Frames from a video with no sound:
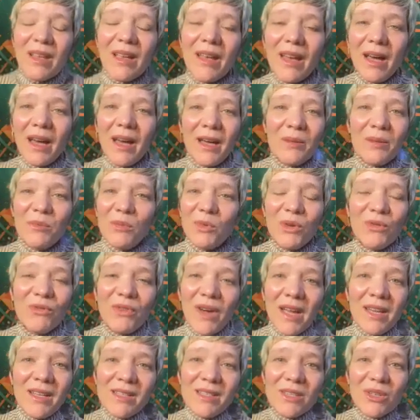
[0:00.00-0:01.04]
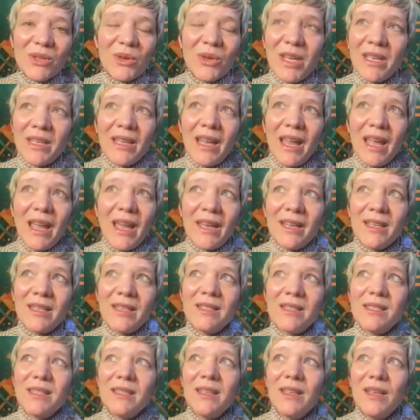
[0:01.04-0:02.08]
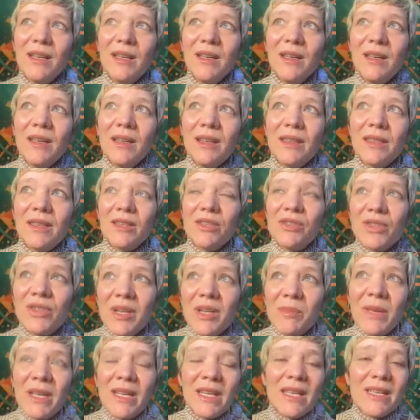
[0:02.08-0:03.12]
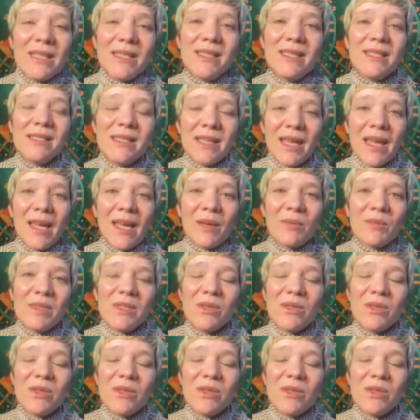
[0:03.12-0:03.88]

we'll find you. And the treatment is the same.